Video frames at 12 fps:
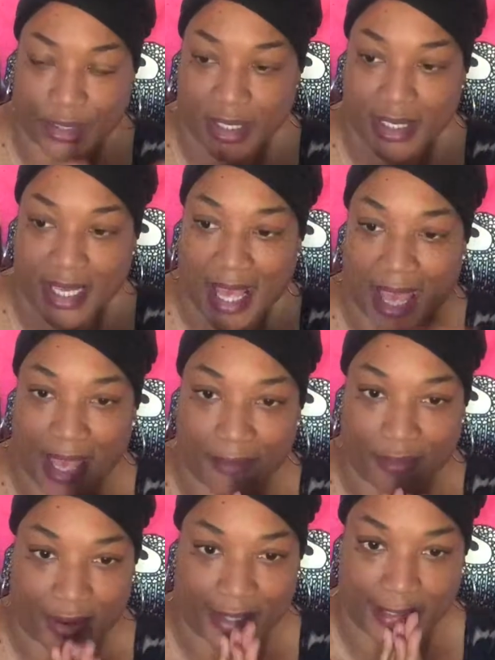just to
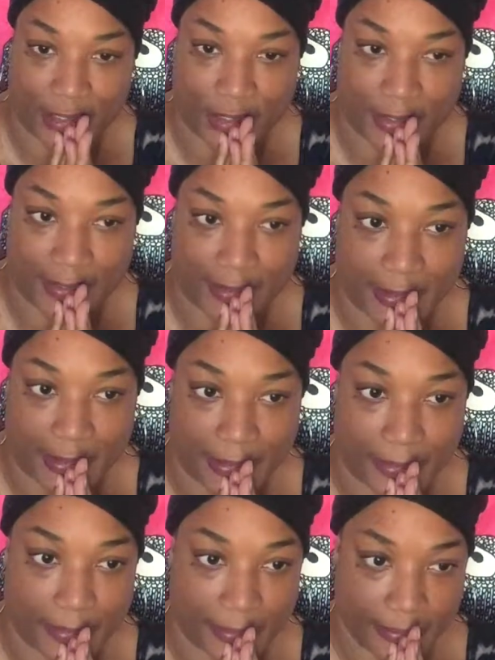have gratitude
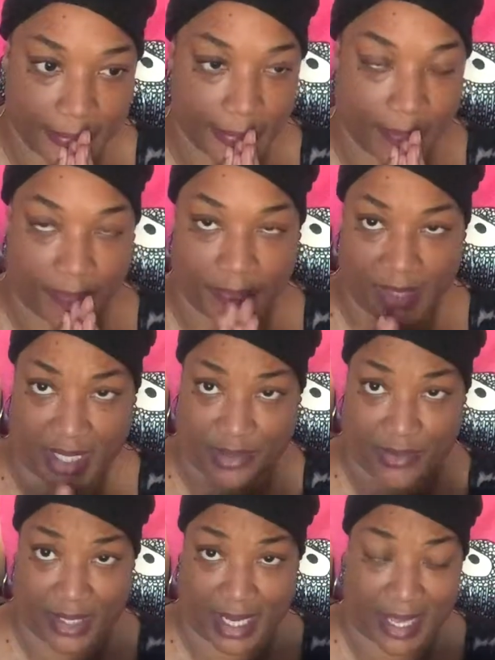in
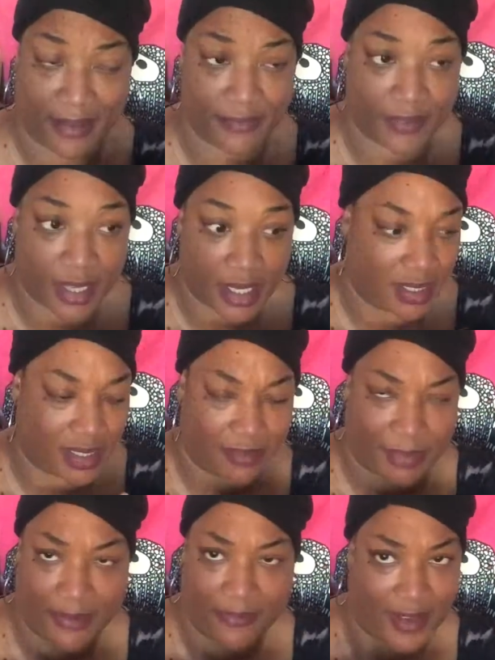your life, to
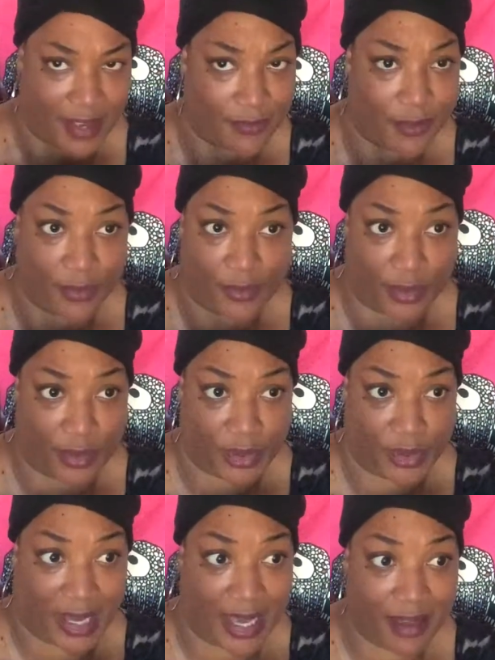be thankful for all
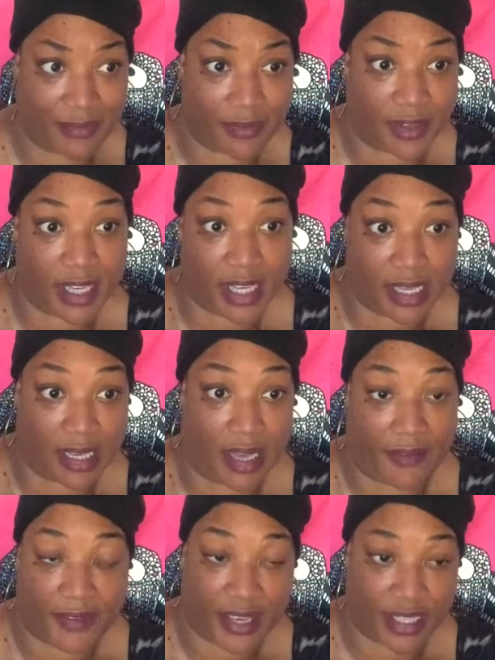you have.
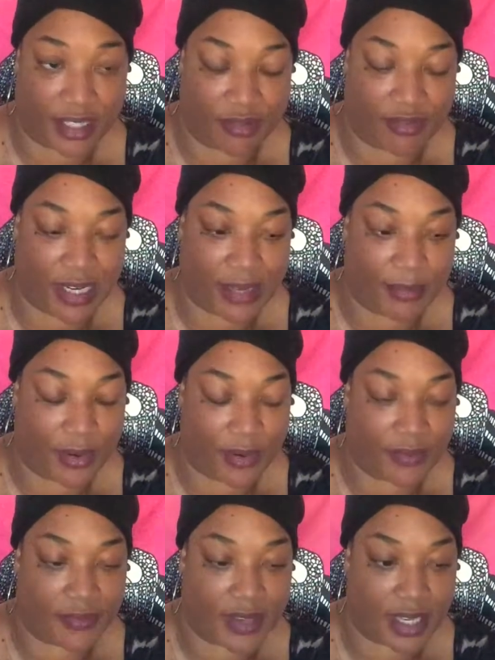I think it's a really
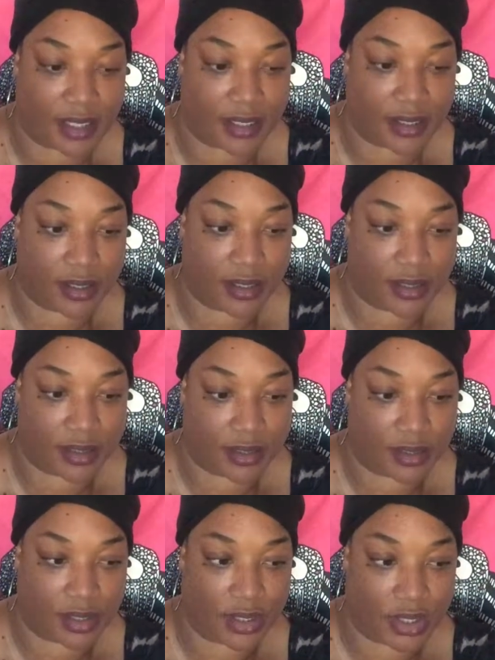important thing
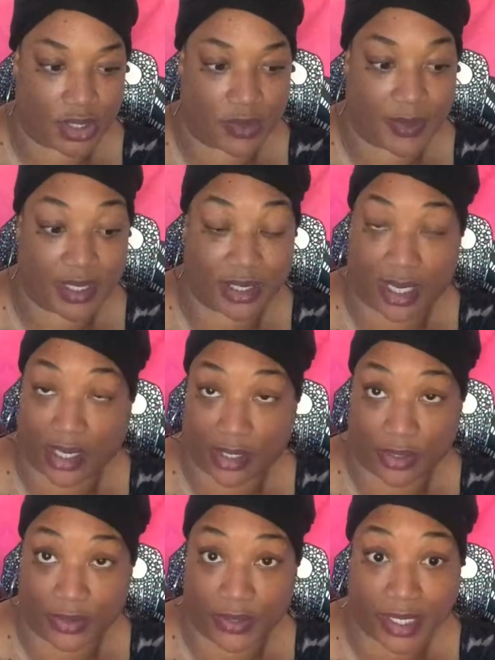to do and to
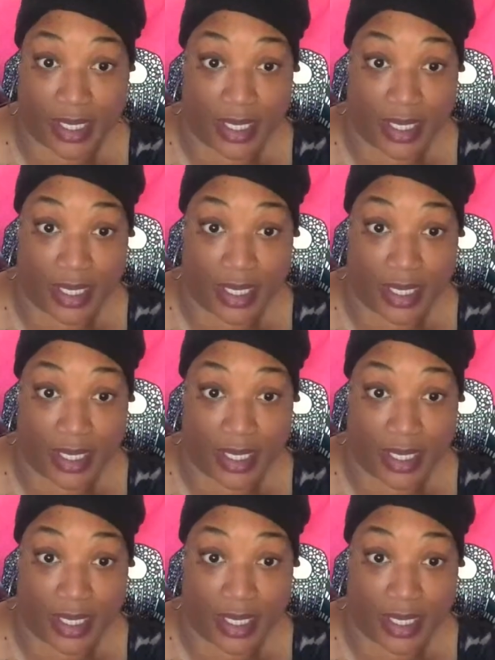include